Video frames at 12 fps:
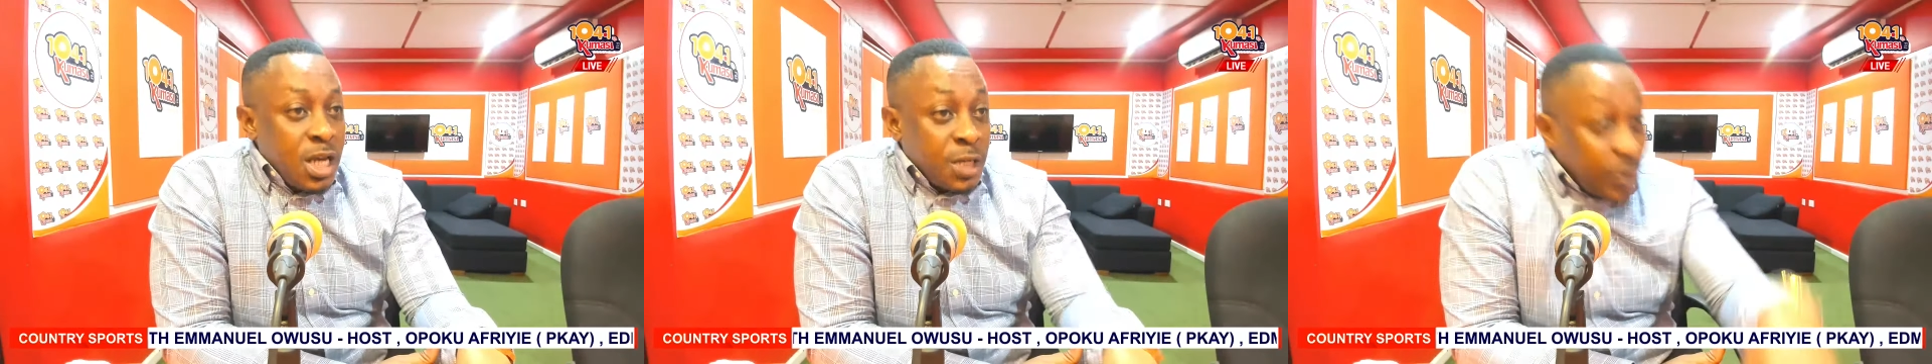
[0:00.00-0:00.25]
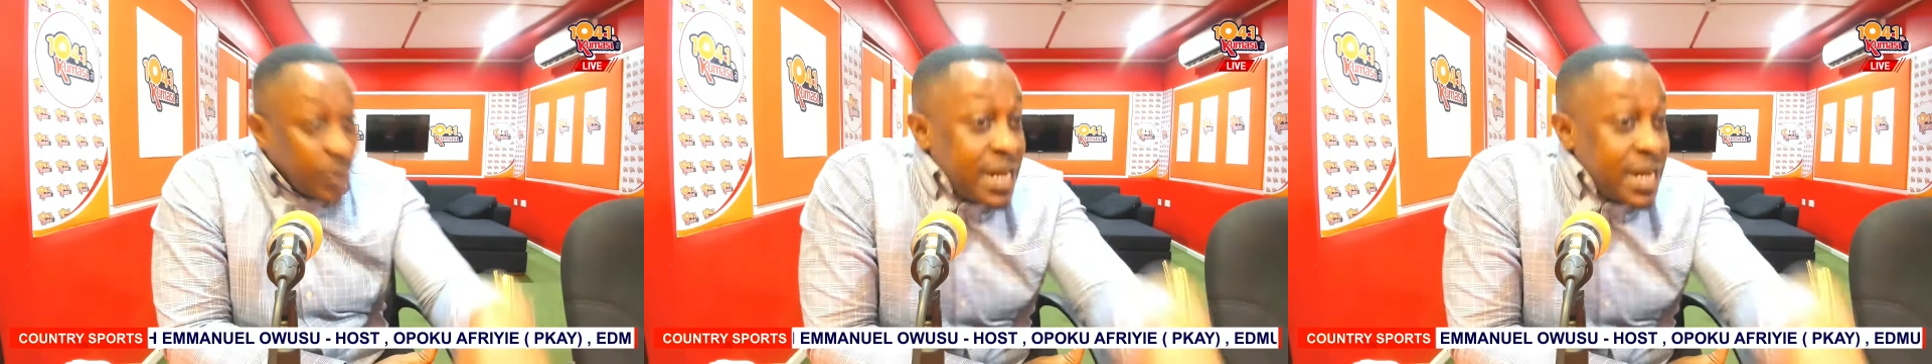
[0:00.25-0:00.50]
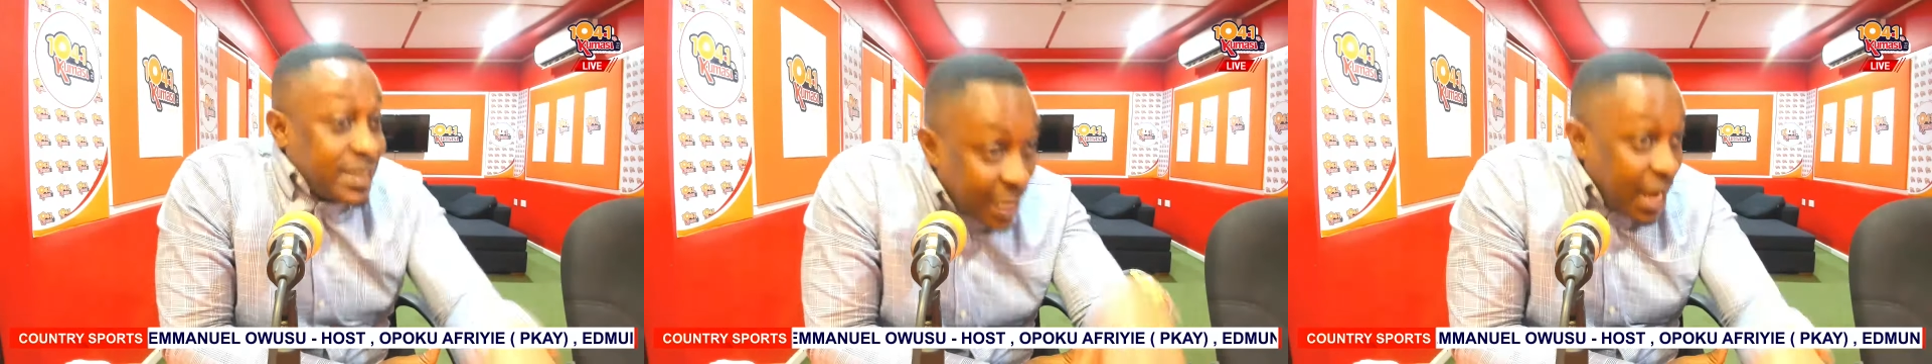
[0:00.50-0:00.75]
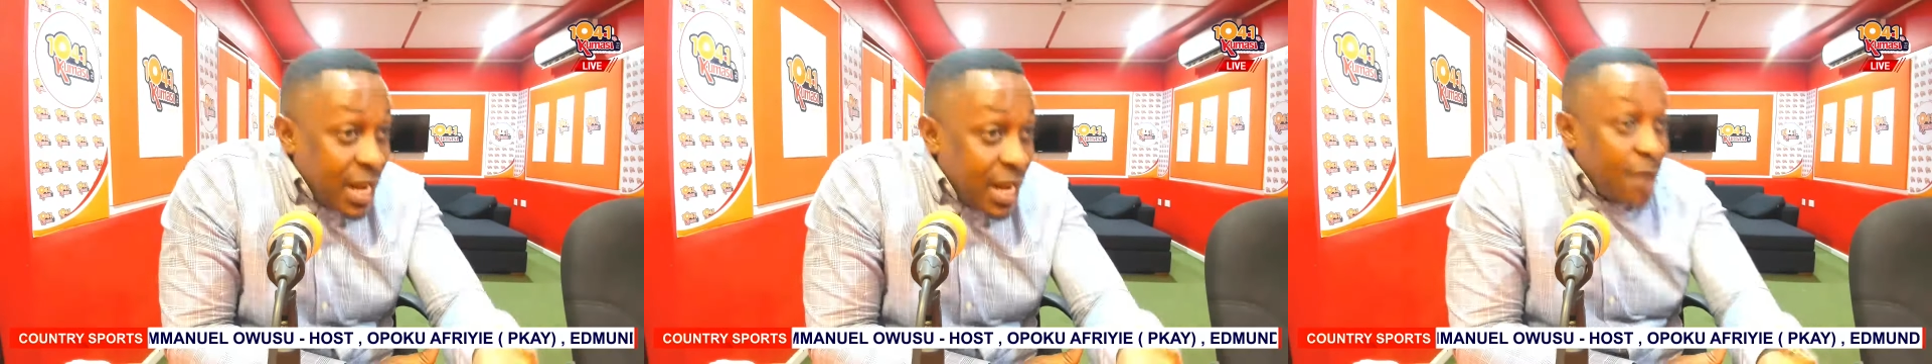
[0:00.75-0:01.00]
Especially in the
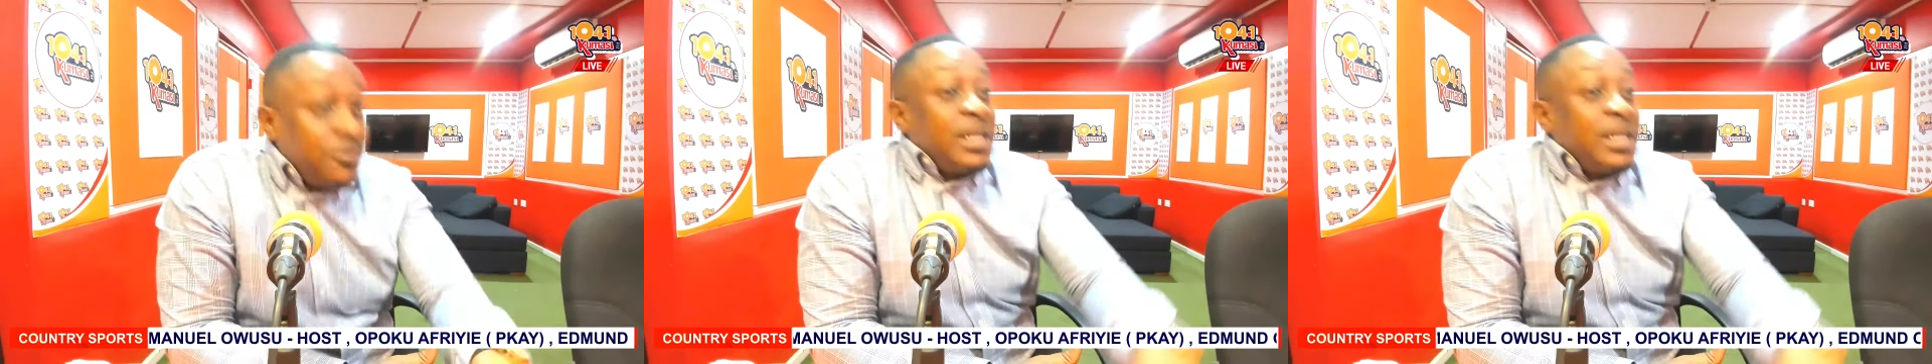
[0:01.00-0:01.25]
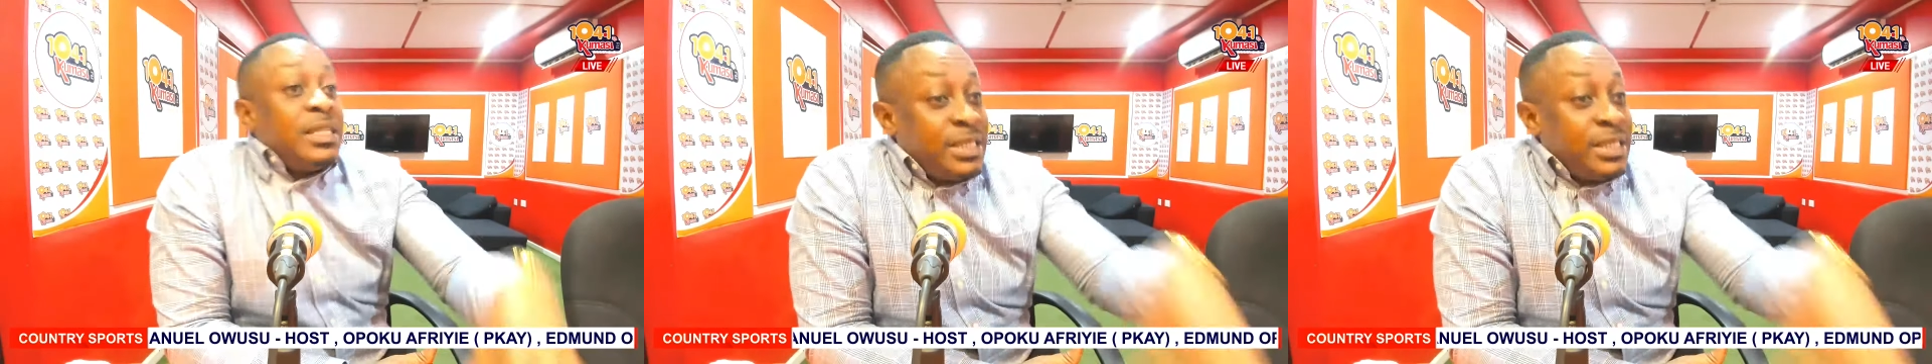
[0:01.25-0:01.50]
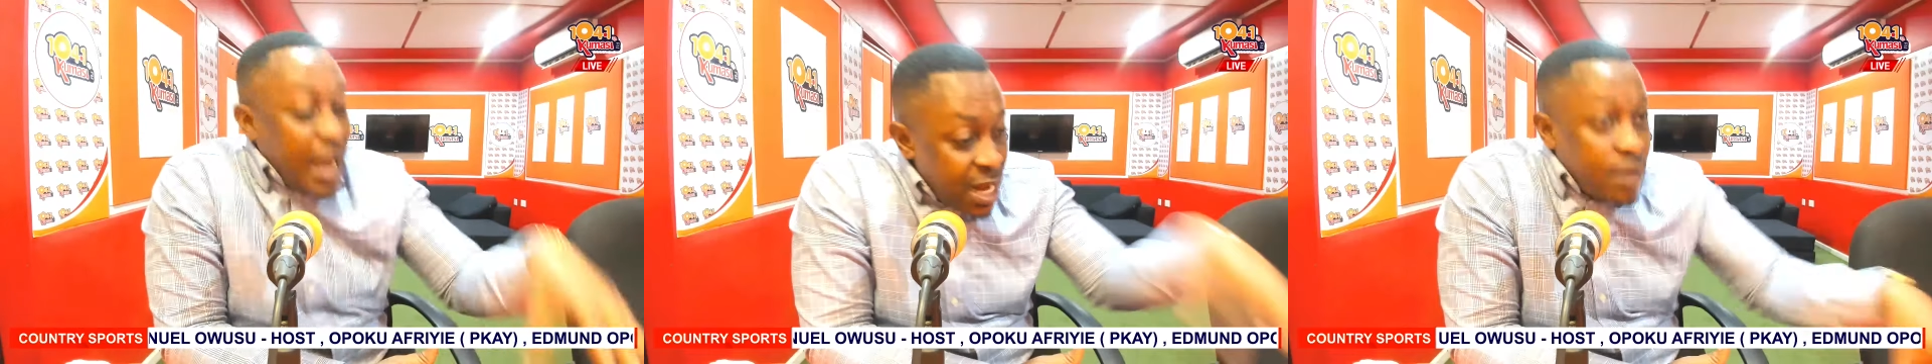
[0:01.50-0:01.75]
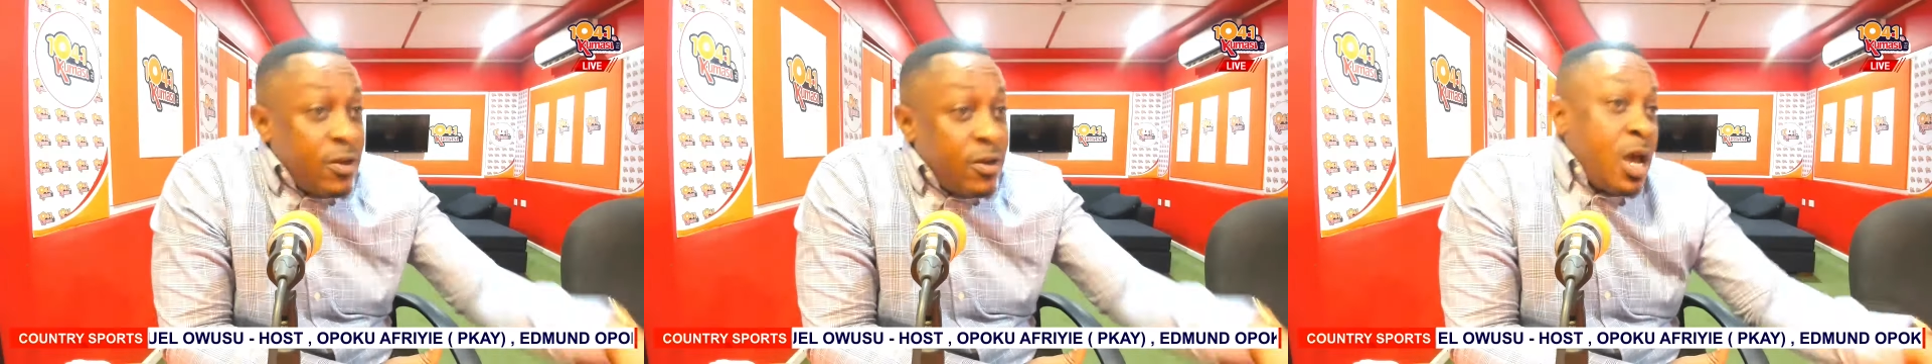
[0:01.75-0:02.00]
second half, the
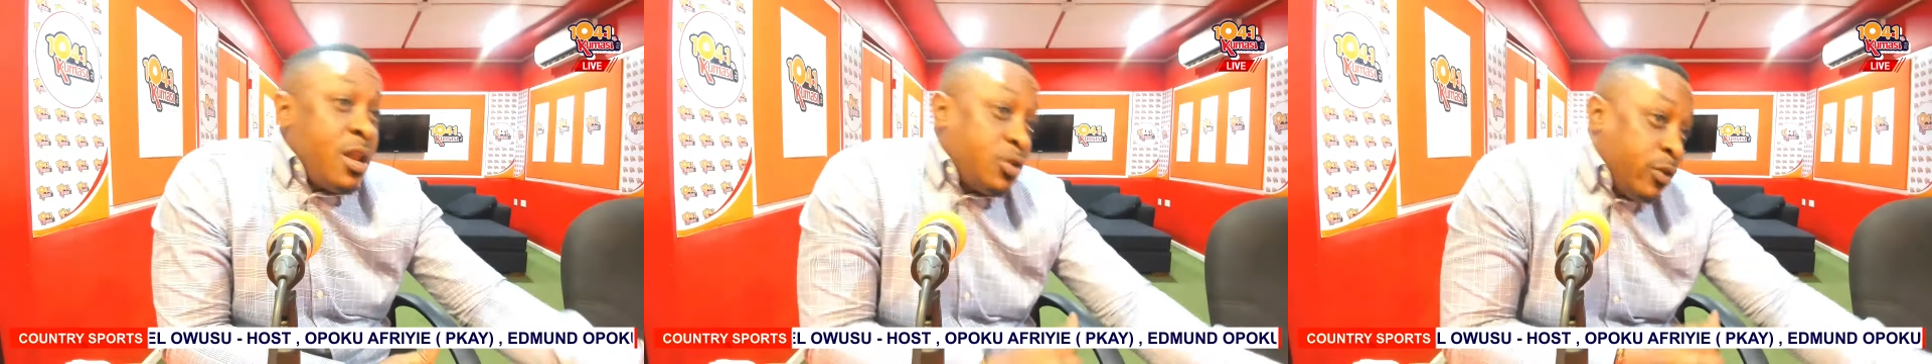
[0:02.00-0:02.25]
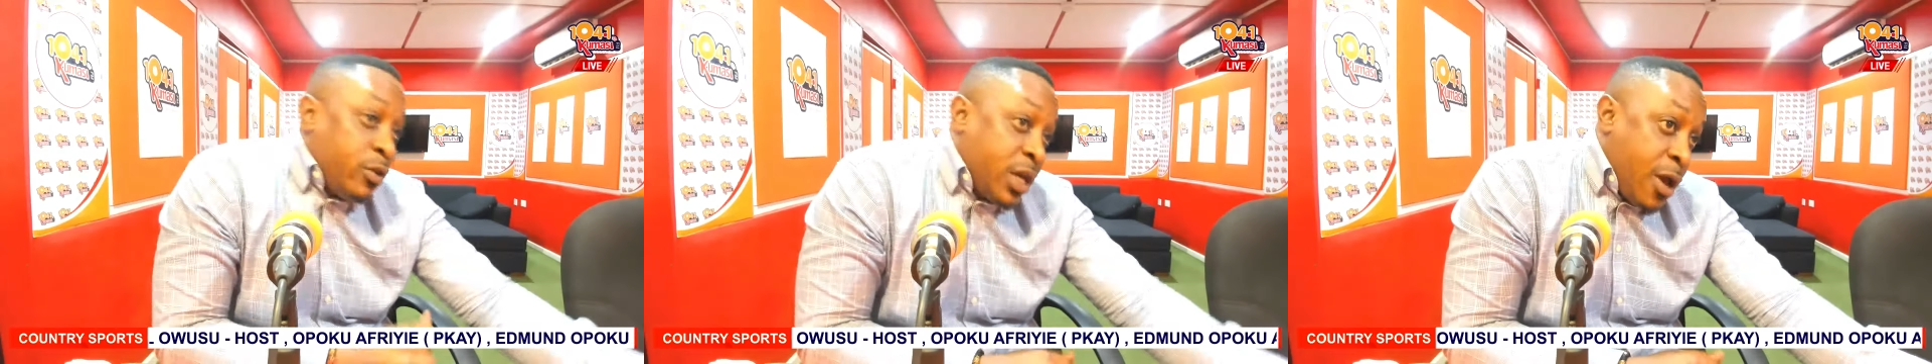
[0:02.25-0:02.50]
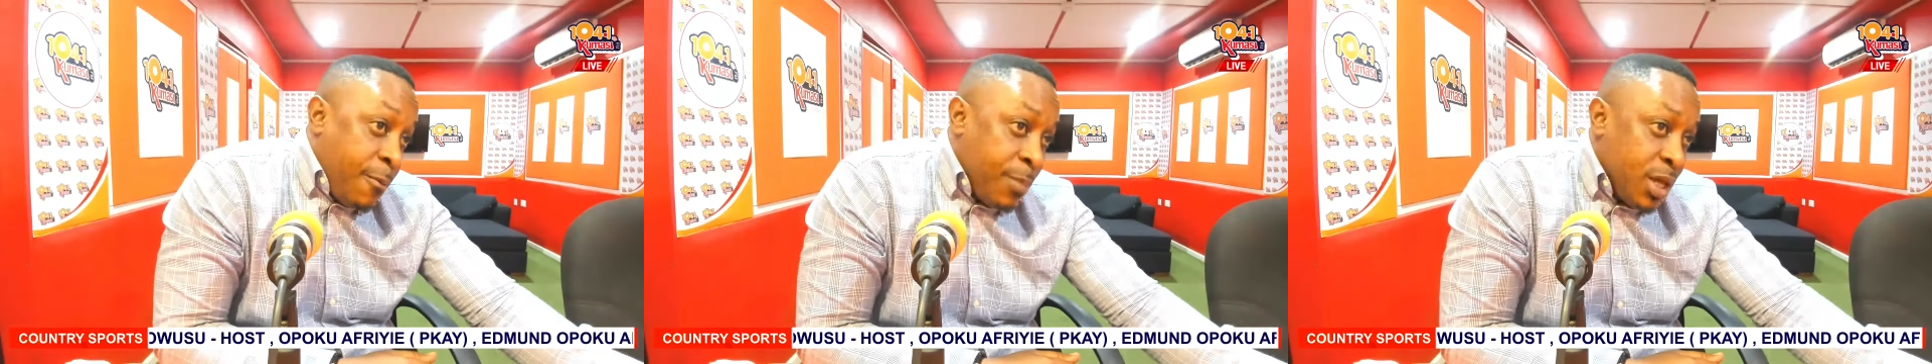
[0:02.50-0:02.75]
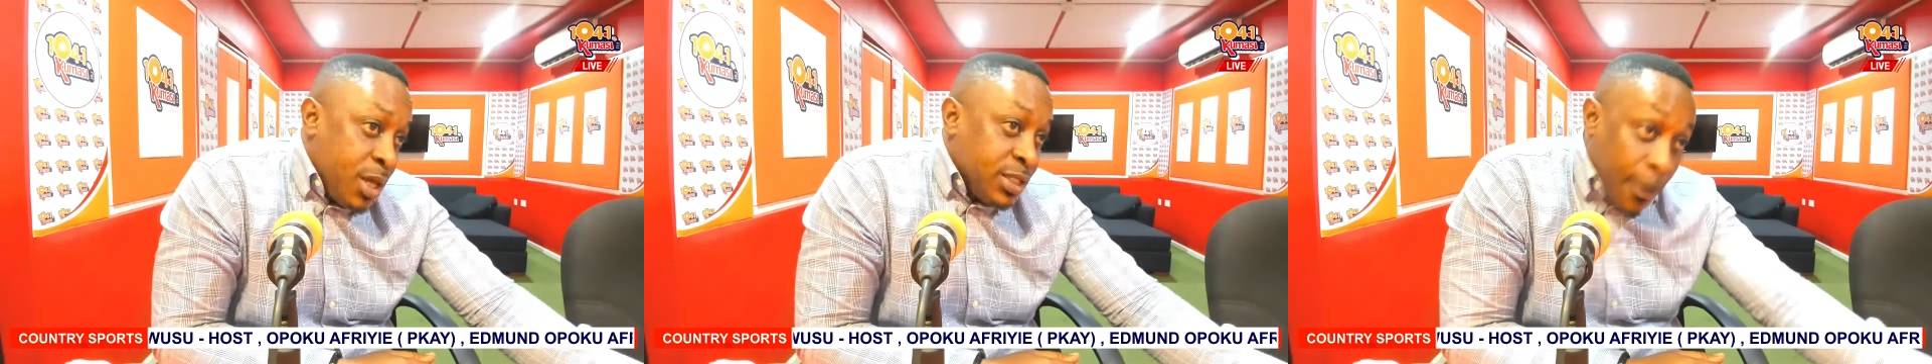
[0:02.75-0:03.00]
dying ends of the game.
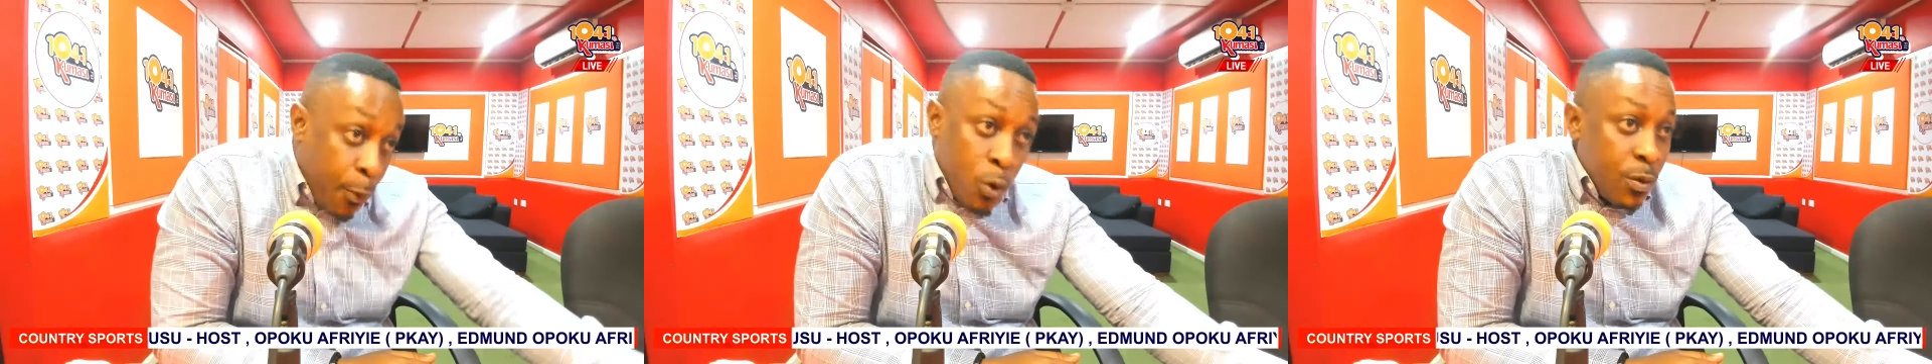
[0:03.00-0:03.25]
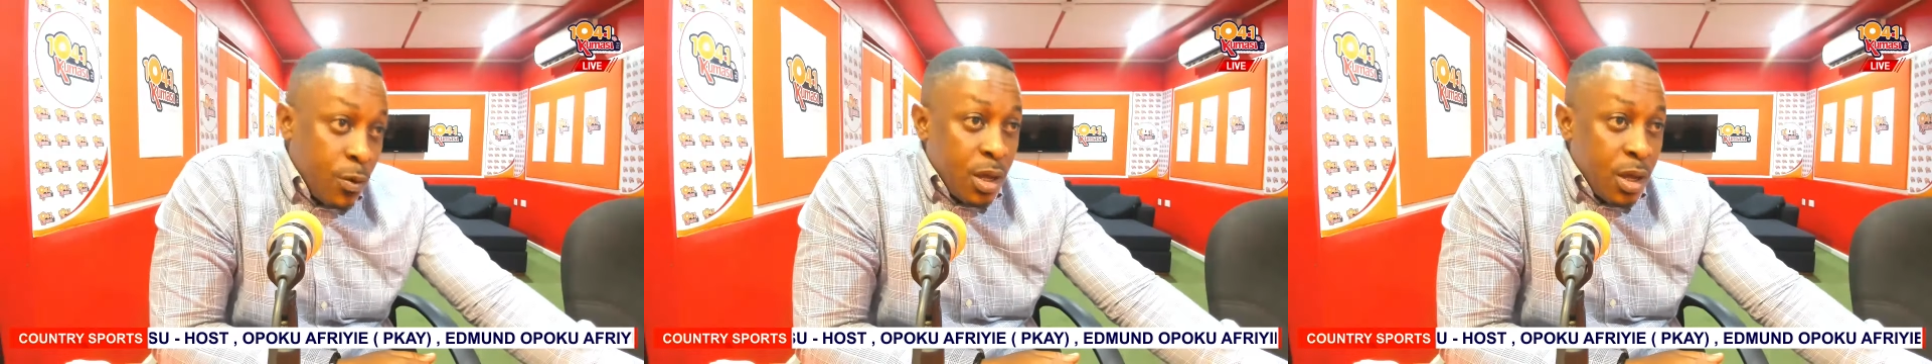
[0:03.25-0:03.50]
Simple.